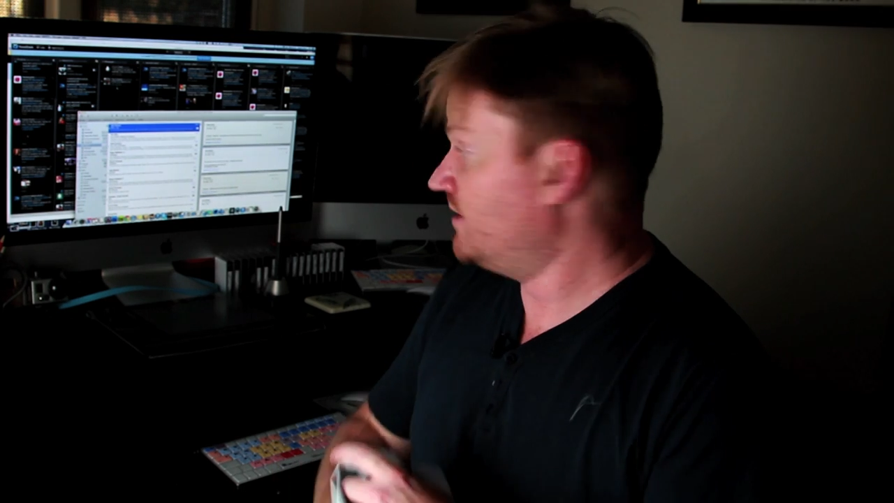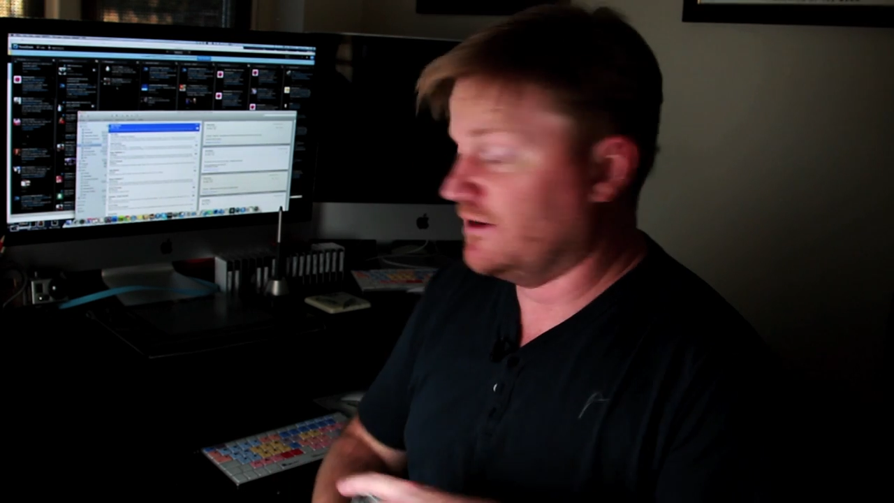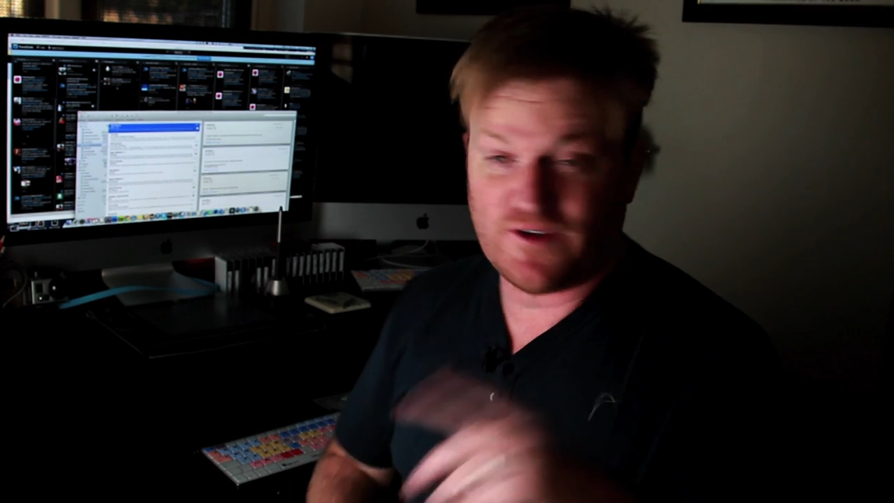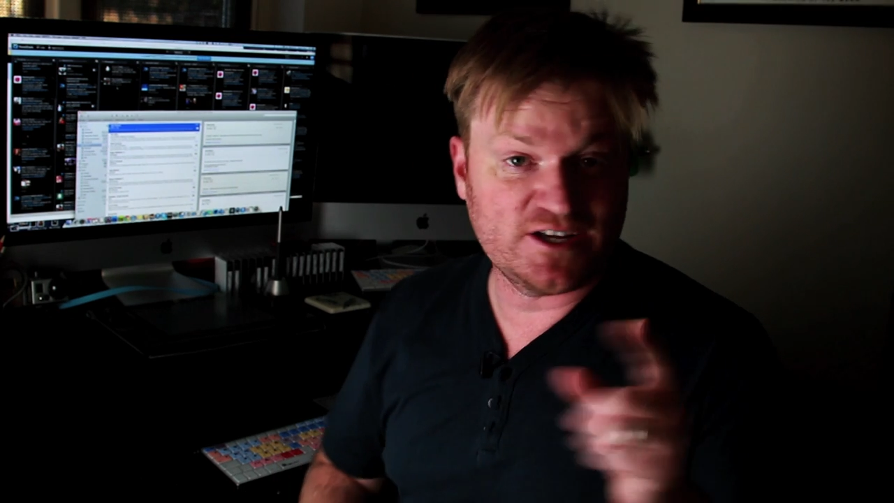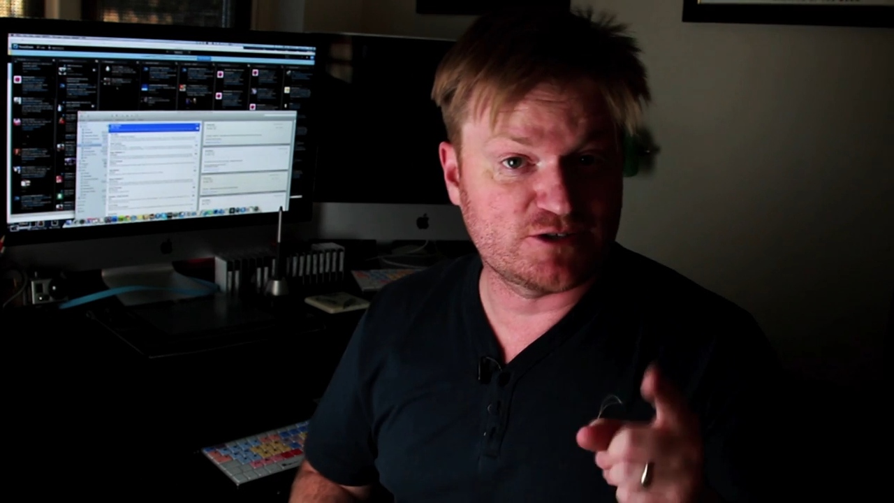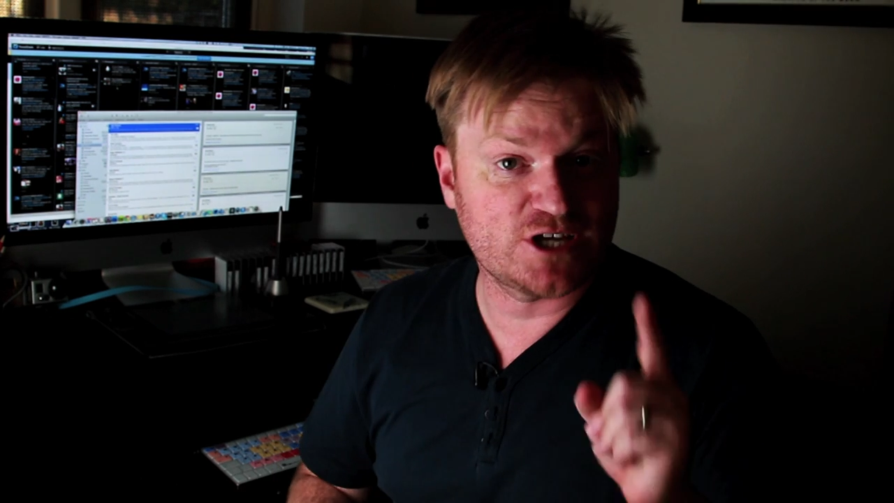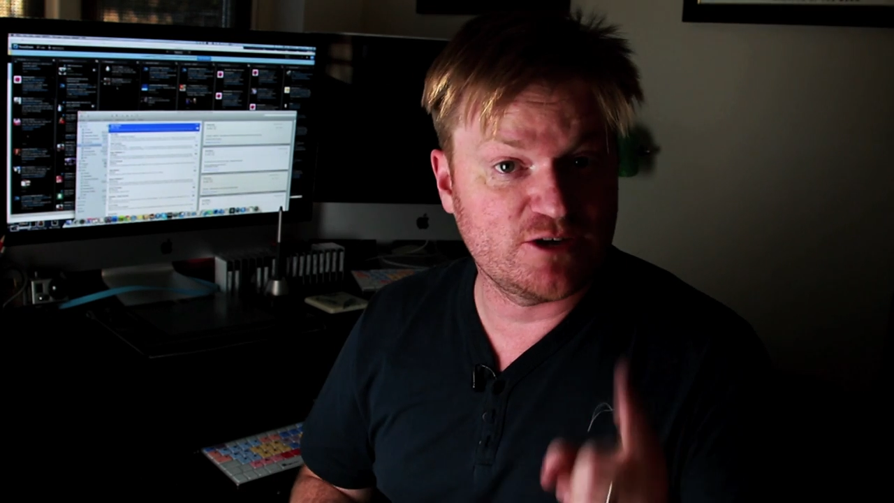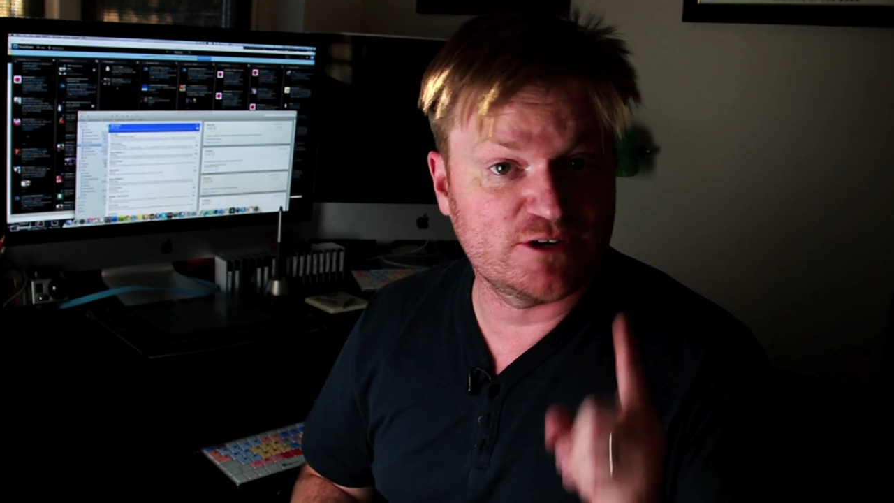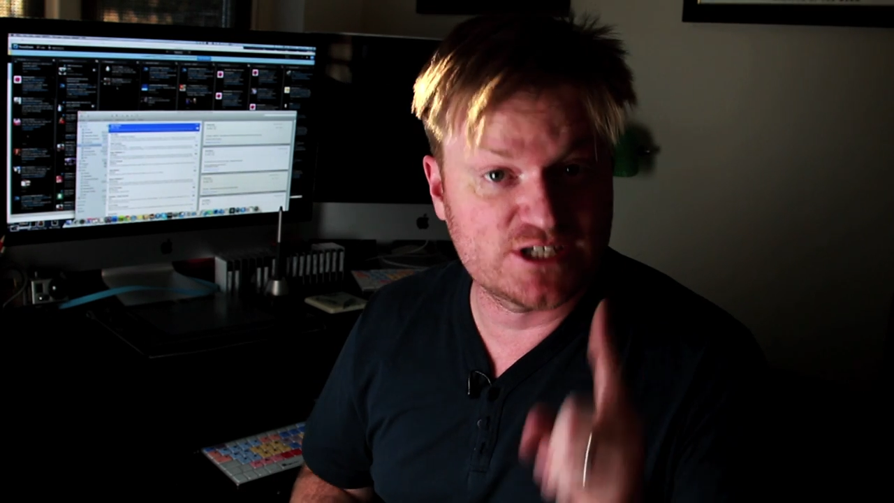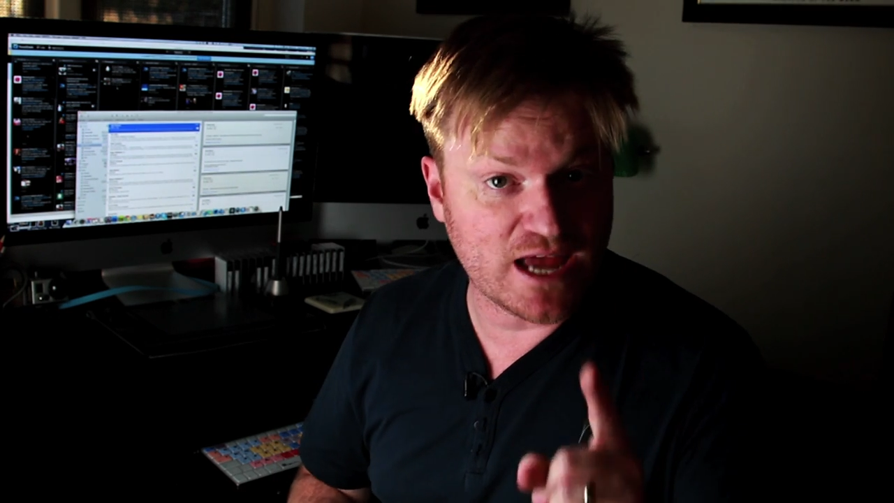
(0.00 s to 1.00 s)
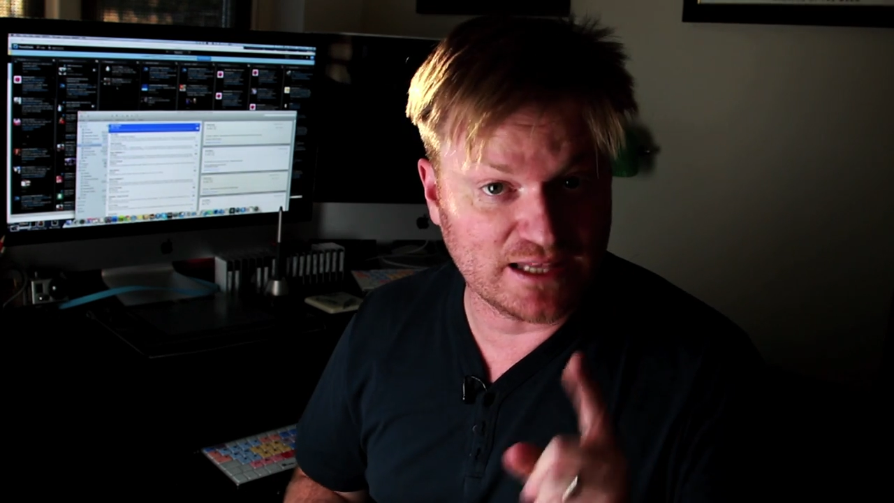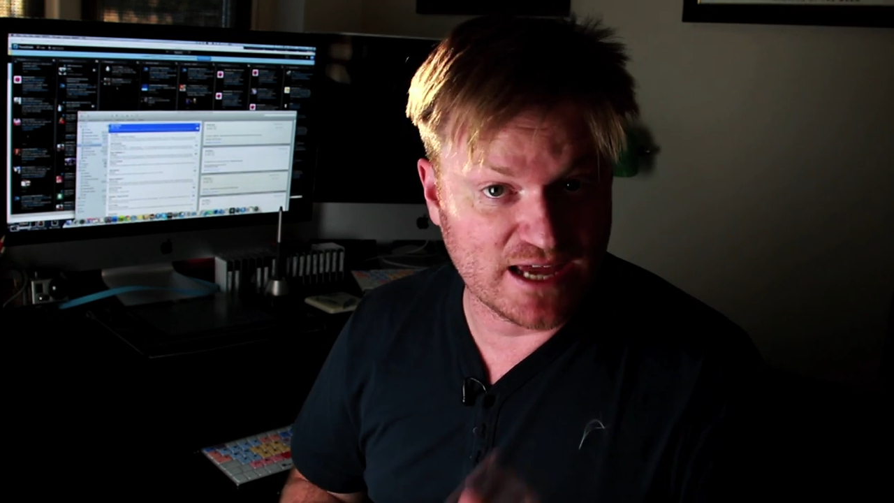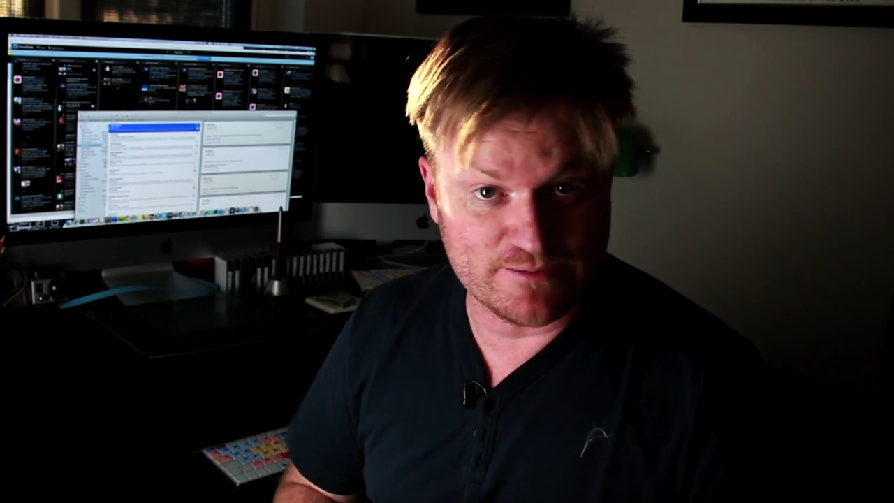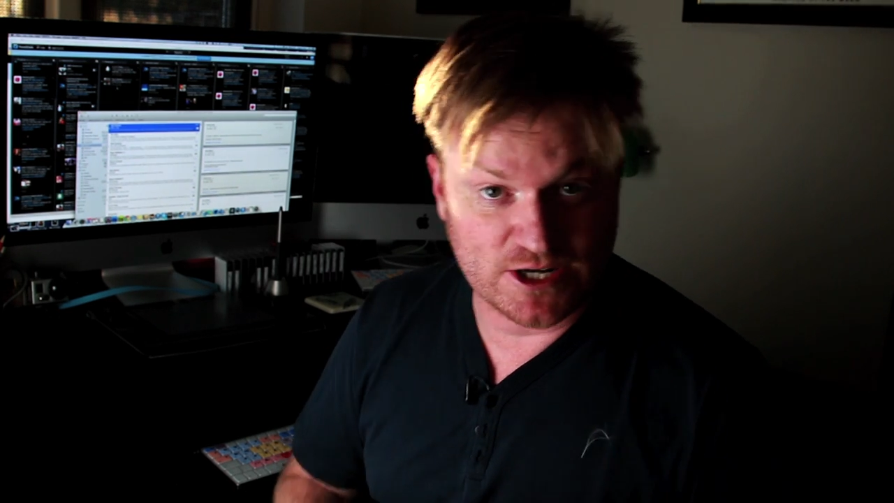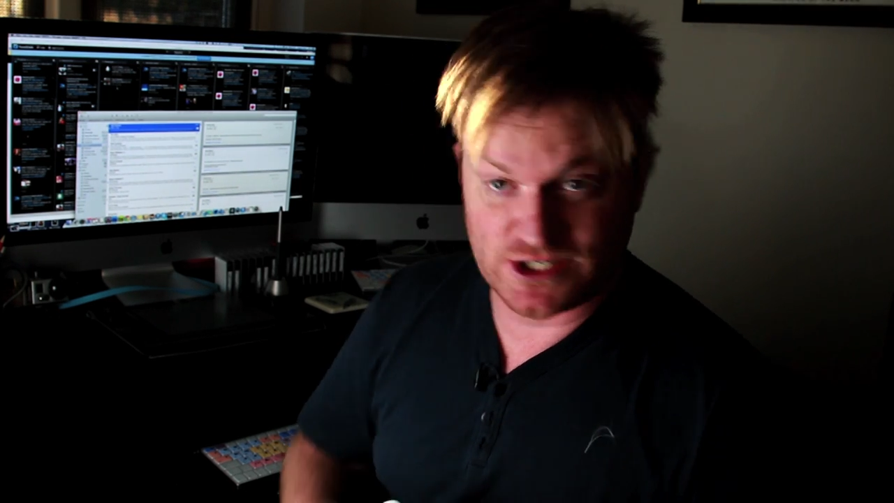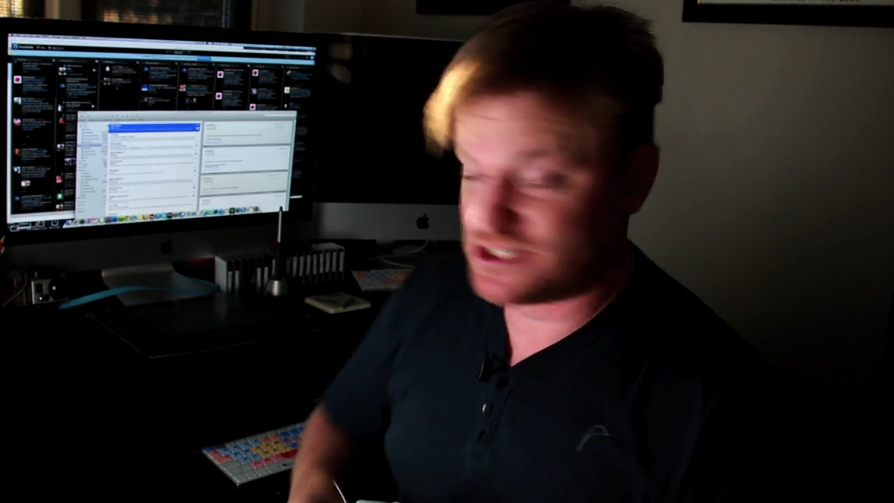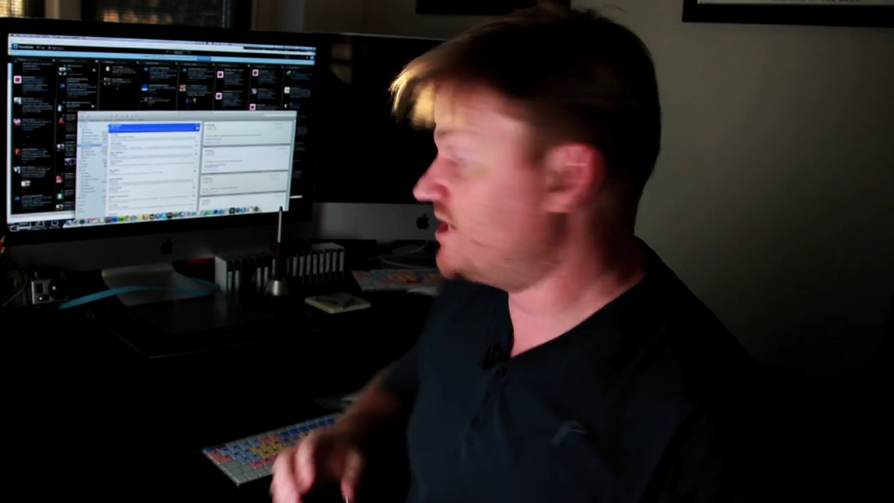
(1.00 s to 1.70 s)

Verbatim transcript: In fact, I'll tell you exactly how much to